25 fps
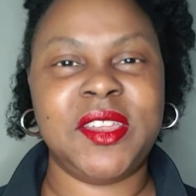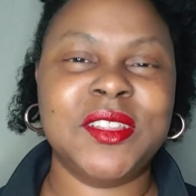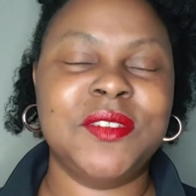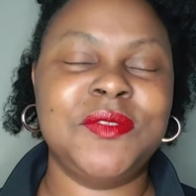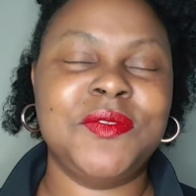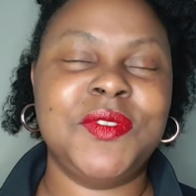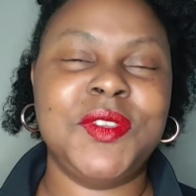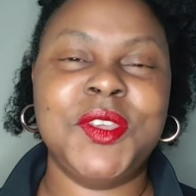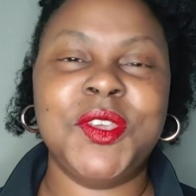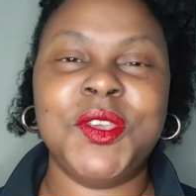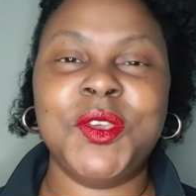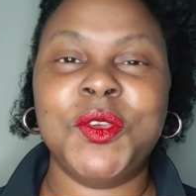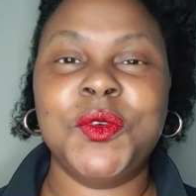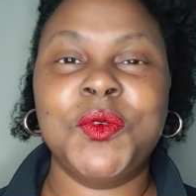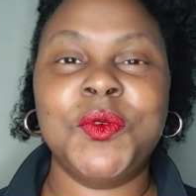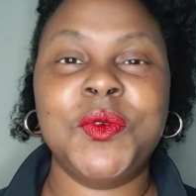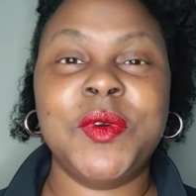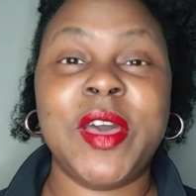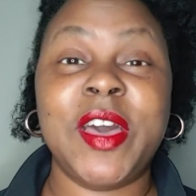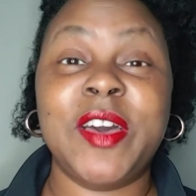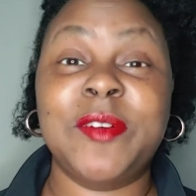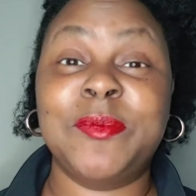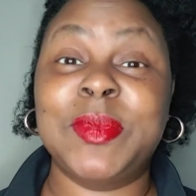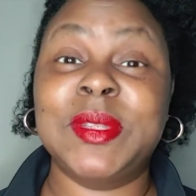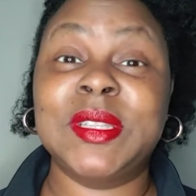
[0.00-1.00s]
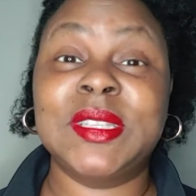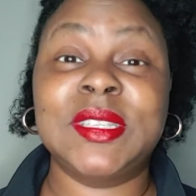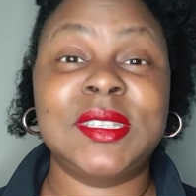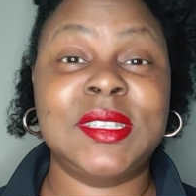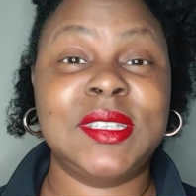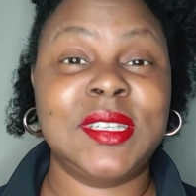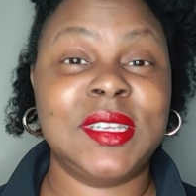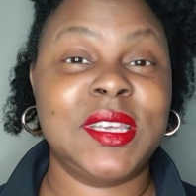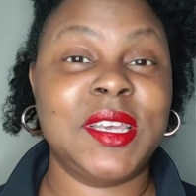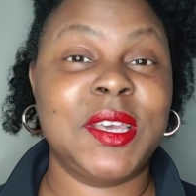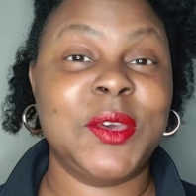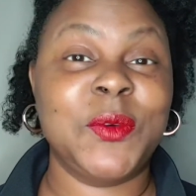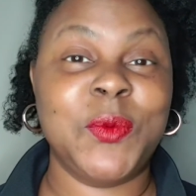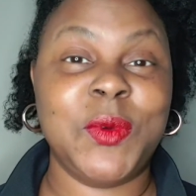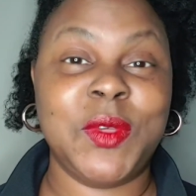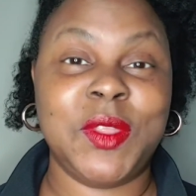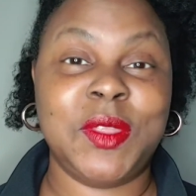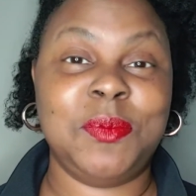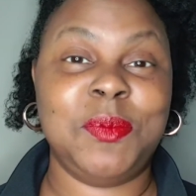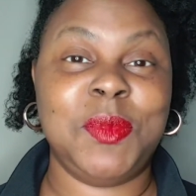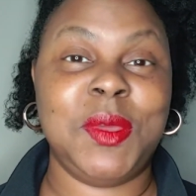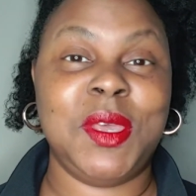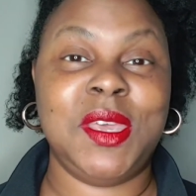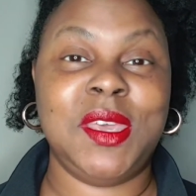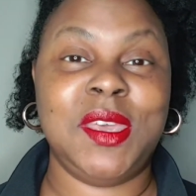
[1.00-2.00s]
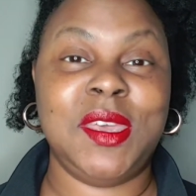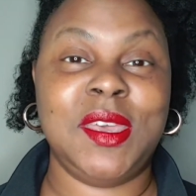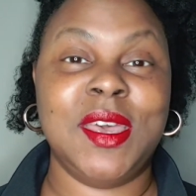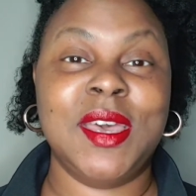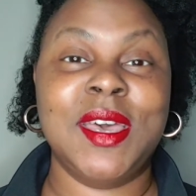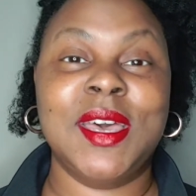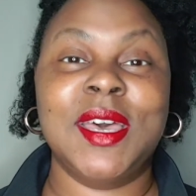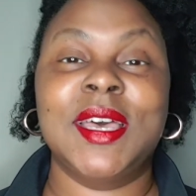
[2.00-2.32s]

If you have been sticking with me